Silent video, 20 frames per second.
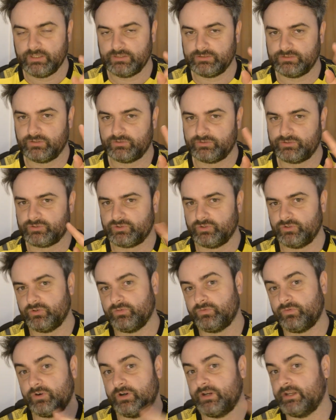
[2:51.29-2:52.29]
So I'm just going to go
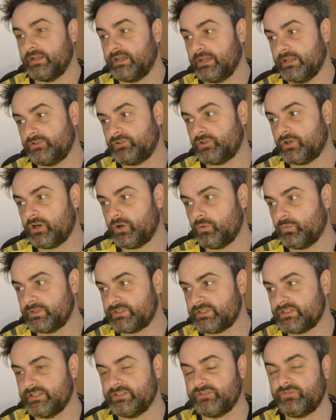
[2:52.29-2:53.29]
for a draw,
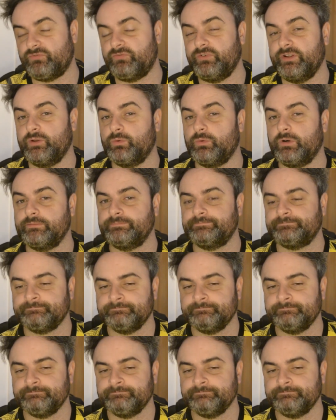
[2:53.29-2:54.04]
which is 3-1.